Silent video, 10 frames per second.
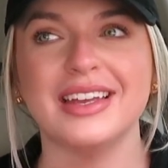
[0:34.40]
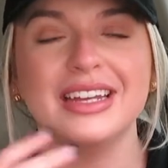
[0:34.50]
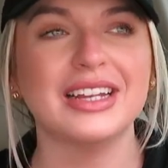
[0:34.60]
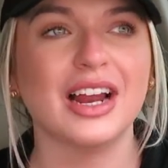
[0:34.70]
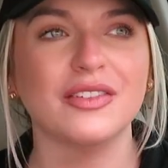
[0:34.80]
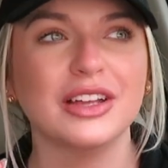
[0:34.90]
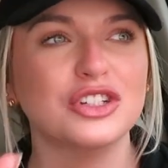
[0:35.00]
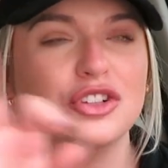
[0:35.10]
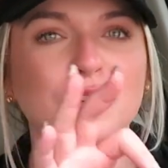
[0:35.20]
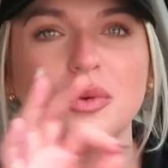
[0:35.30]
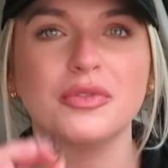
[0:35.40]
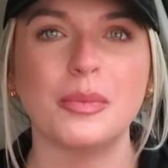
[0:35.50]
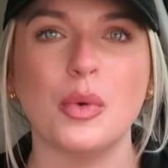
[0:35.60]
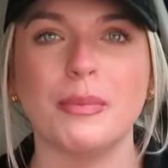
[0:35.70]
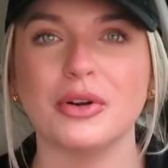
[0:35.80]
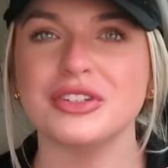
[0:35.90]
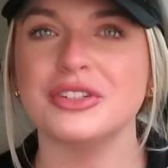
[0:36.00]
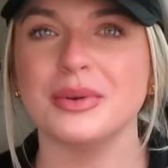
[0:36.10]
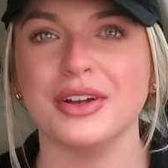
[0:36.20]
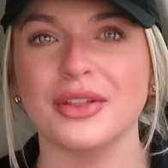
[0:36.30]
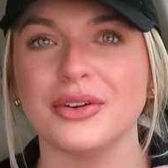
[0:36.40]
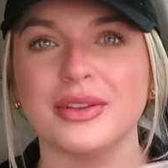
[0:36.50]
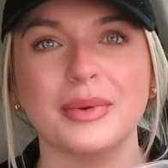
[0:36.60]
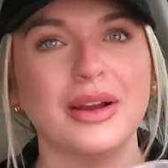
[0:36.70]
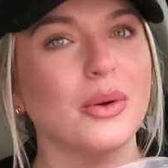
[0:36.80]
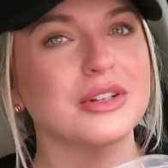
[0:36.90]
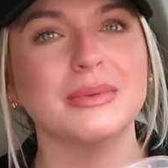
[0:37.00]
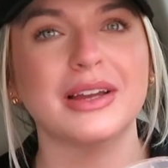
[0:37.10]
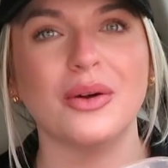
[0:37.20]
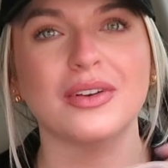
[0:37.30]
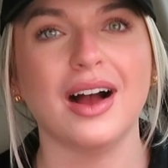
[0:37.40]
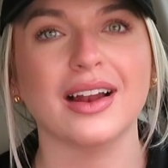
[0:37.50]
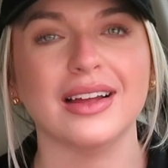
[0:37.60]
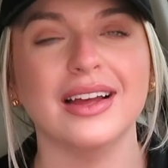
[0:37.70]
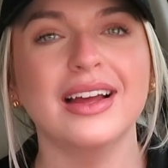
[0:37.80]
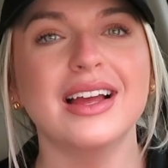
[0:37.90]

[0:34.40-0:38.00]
It kind of like trickled from one person to another, and then we ultimately all got it.